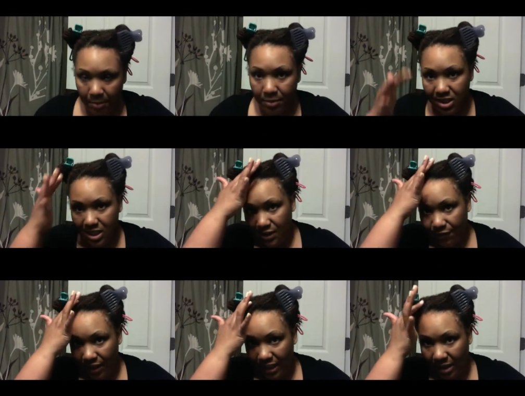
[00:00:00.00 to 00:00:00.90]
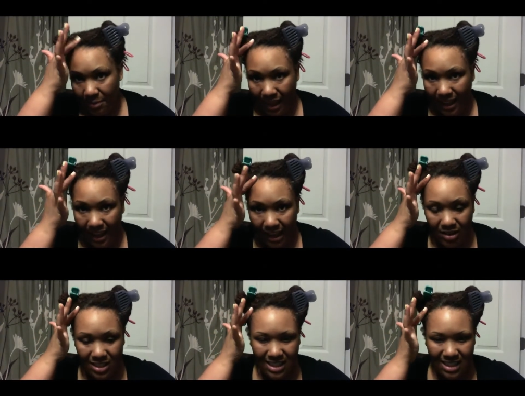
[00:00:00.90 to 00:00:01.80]
But just feeling my
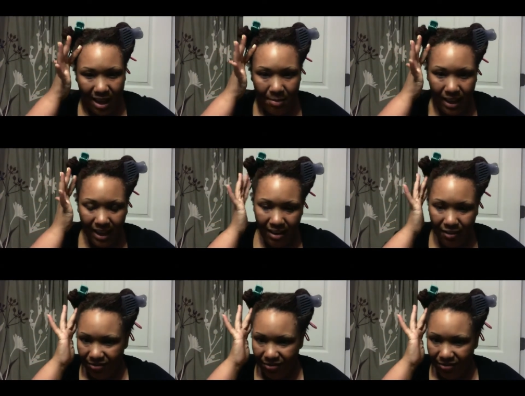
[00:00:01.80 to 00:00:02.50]
hair, it's just got my hair